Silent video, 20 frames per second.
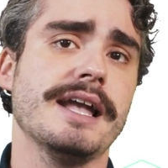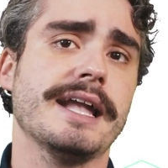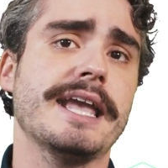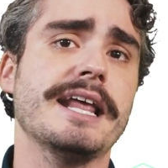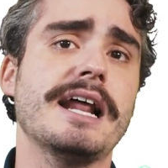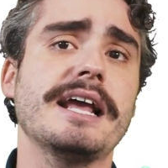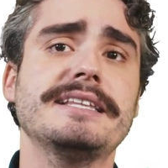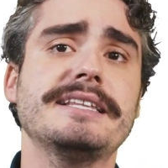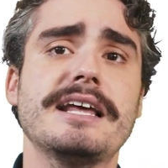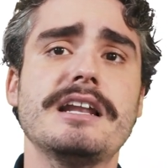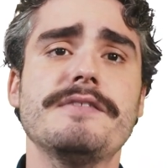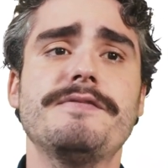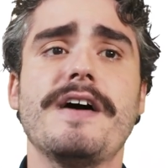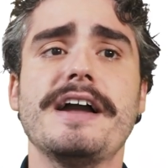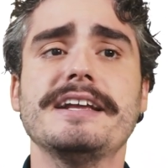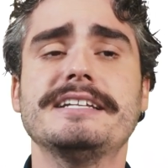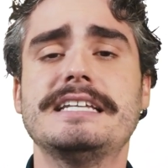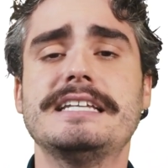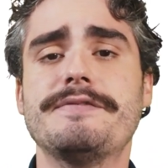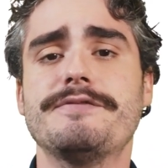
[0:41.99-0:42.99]
can
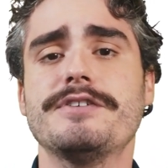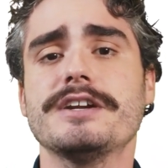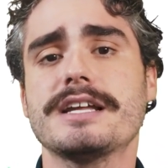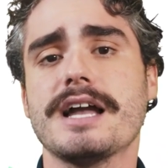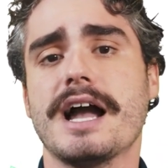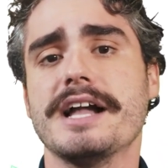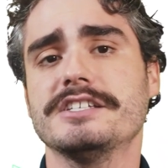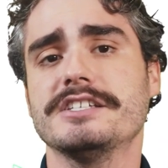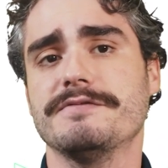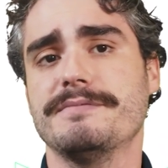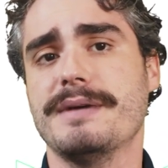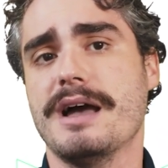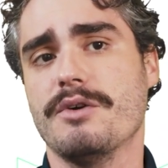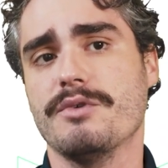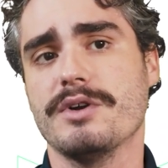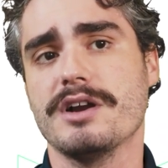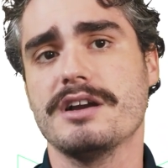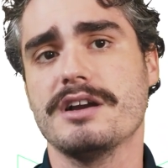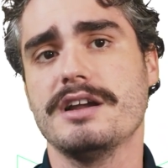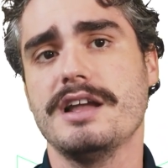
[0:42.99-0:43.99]
identify different kinds of
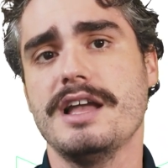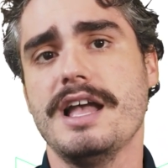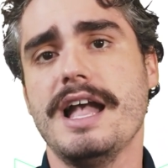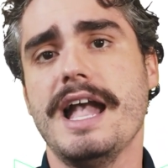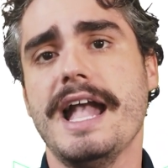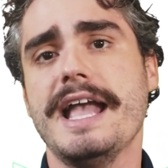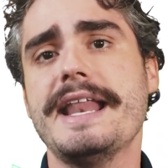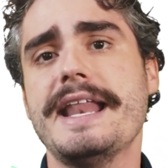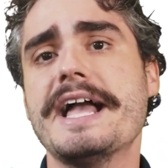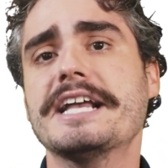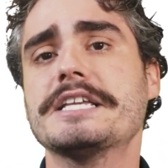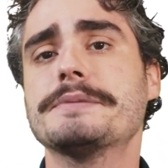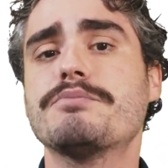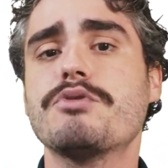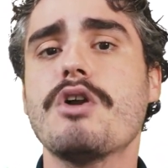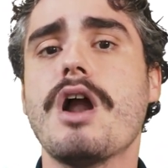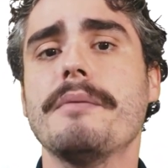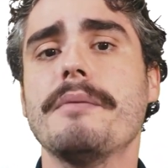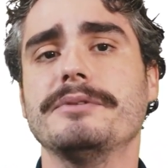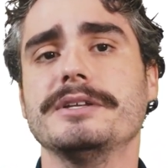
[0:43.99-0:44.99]
malware, and acts
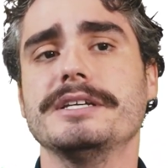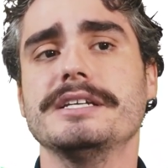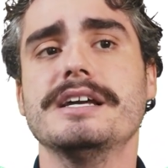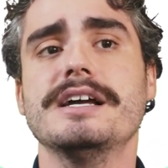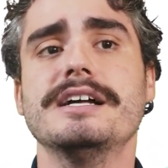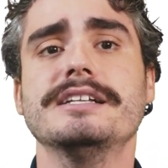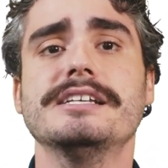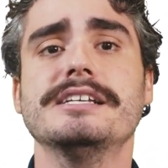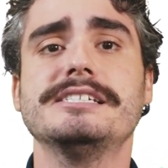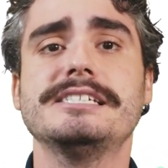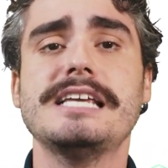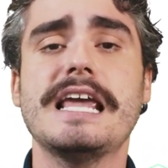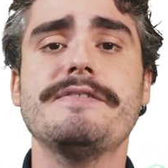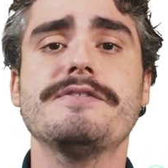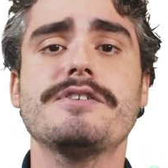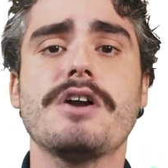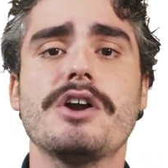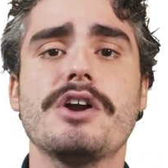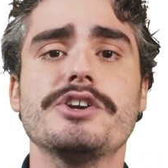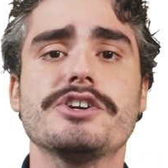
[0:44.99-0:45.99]
promptly to
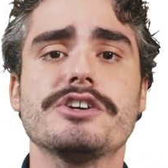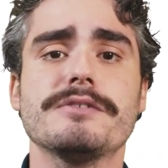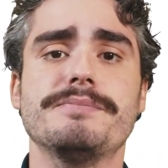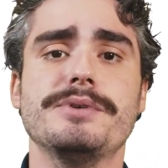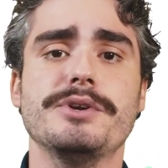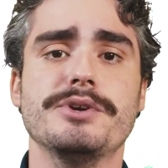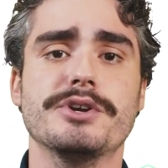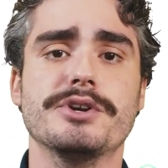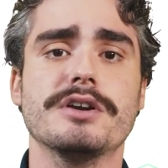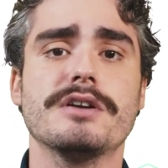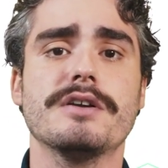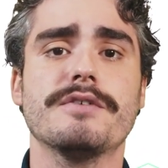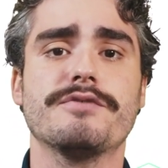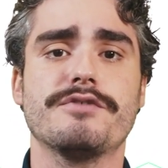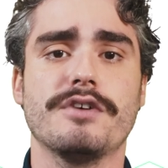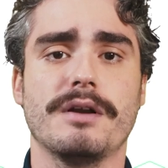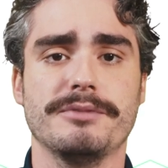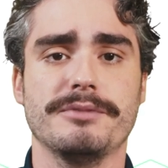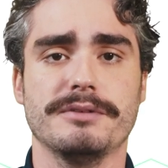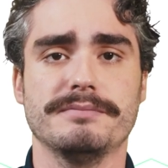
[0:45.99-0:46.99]
safeguard your computer
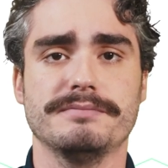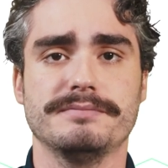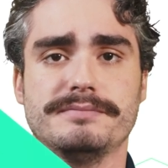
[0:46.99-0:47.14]
from them.